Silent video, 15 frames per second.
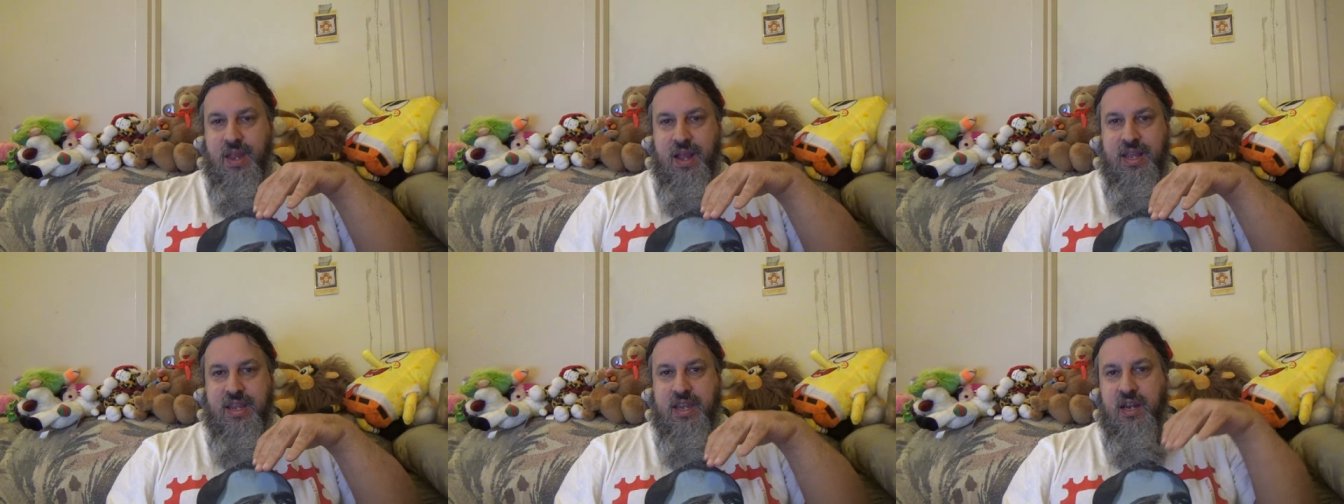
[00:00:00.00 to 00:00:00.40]

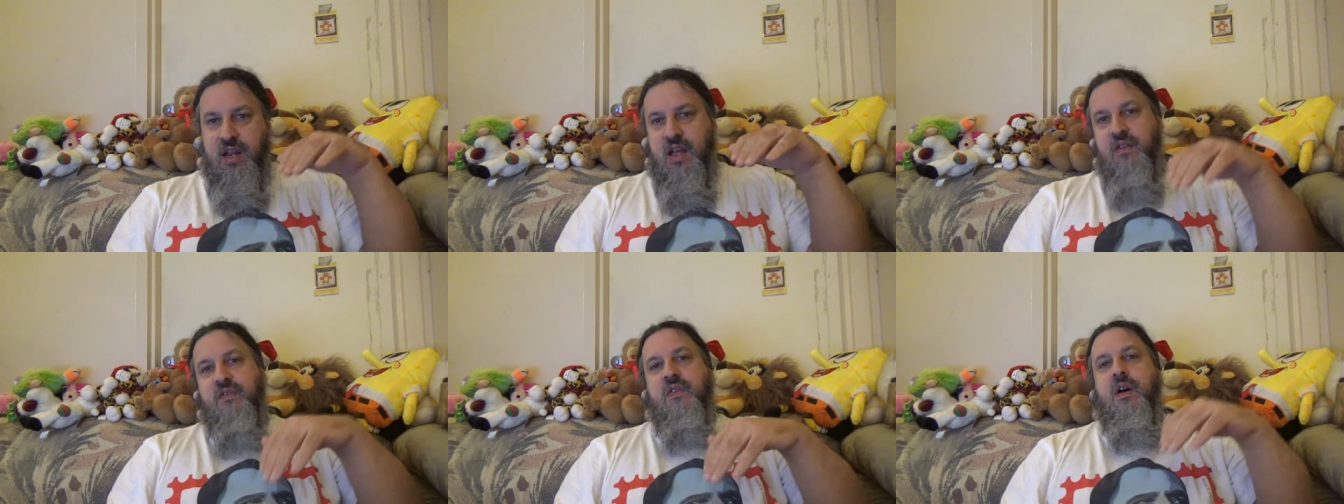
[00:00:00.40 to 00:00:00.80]
I
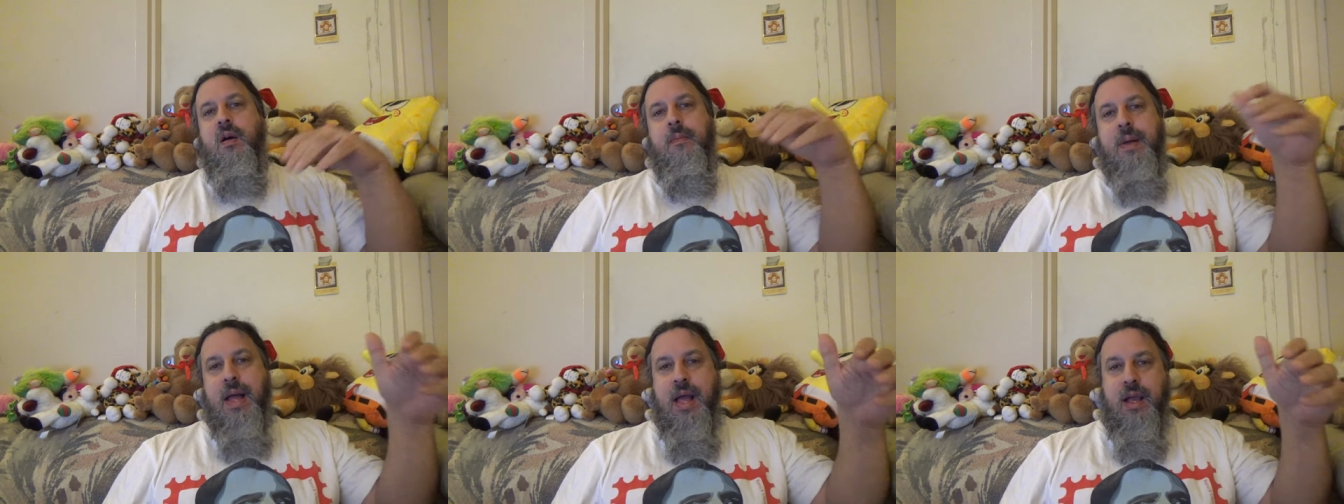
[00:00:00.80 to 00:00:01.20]
cannot
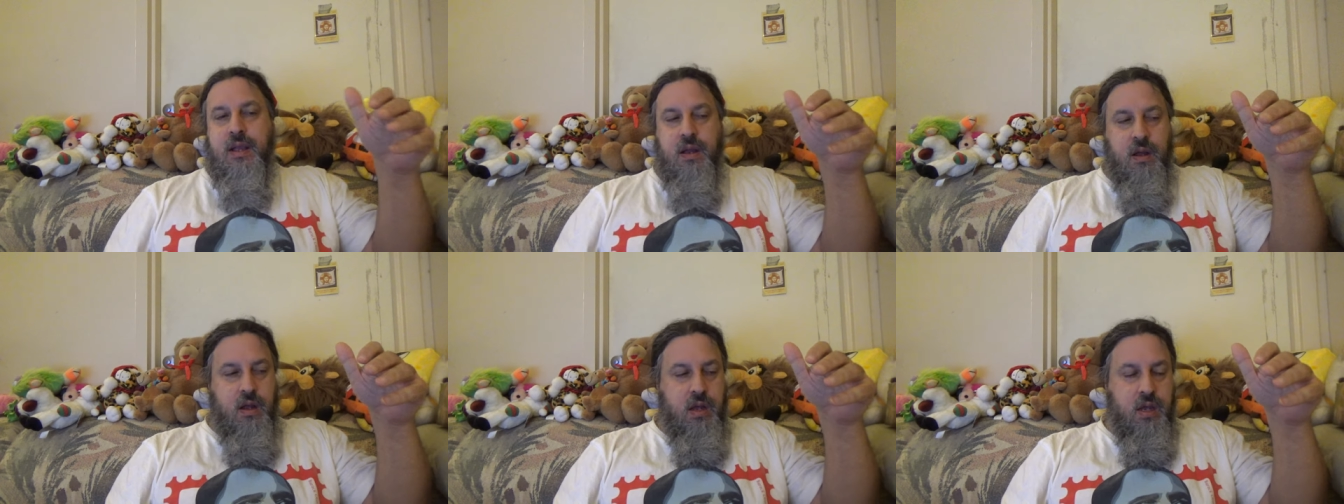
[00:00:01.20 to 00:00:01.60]
fall
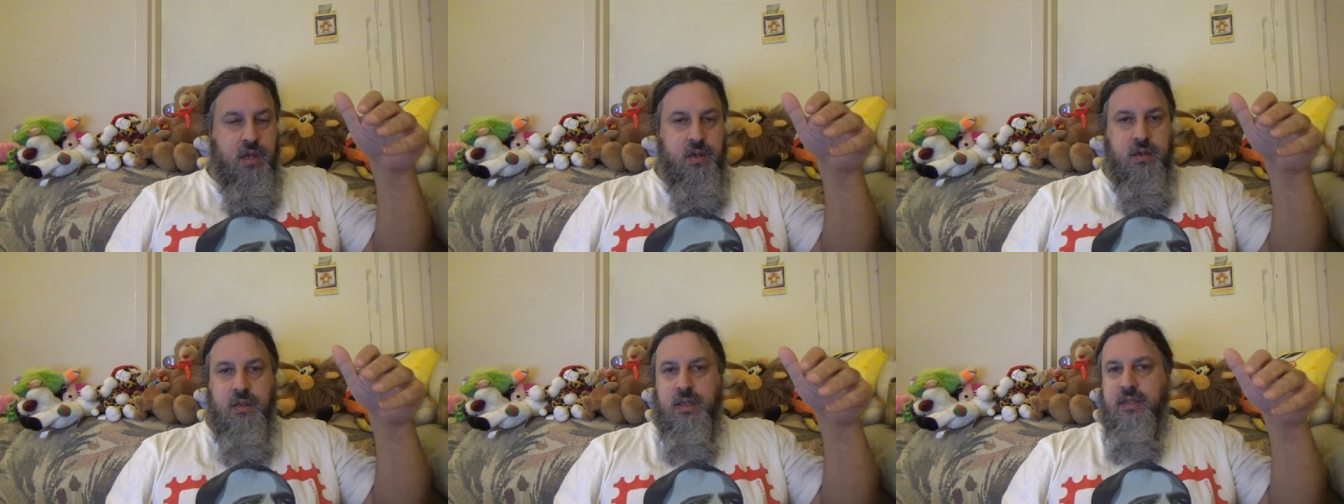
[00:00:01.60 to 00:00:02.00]
back
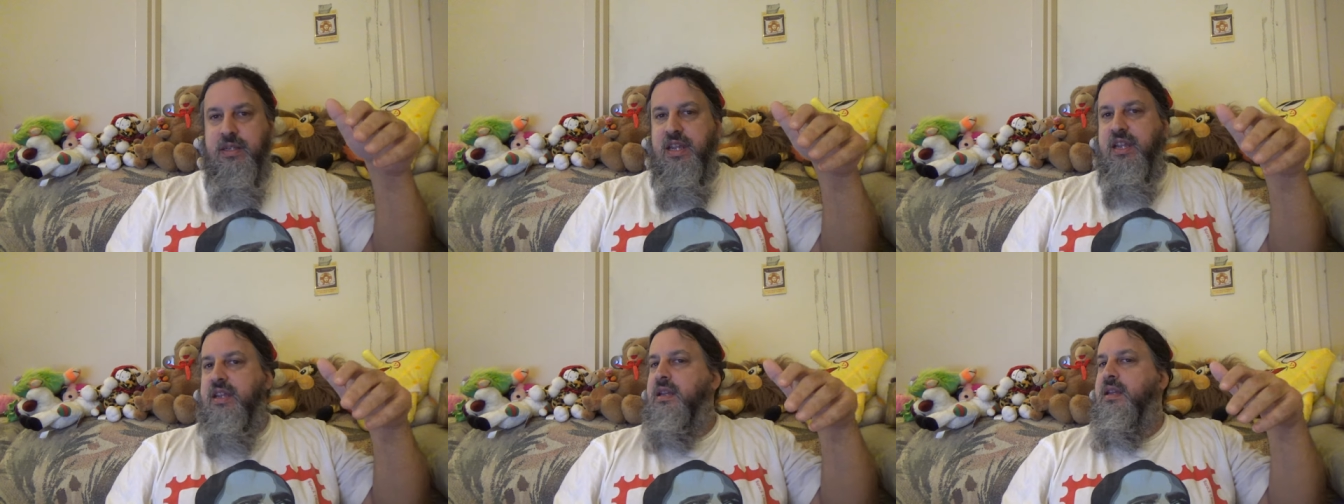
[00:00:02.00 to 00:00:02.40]
on, let's
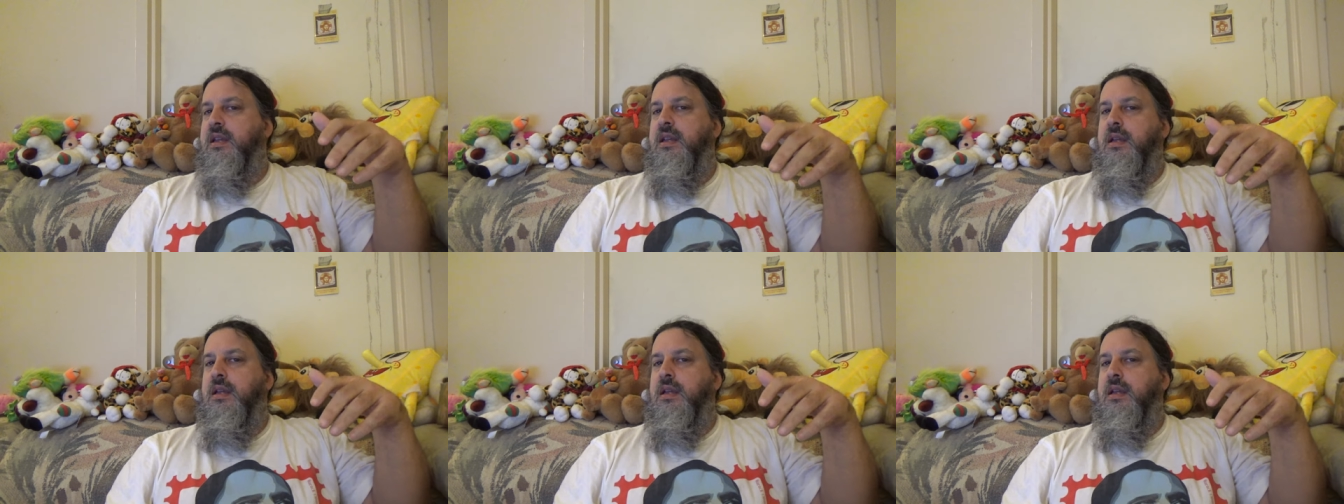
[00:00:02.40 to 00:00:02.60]
say,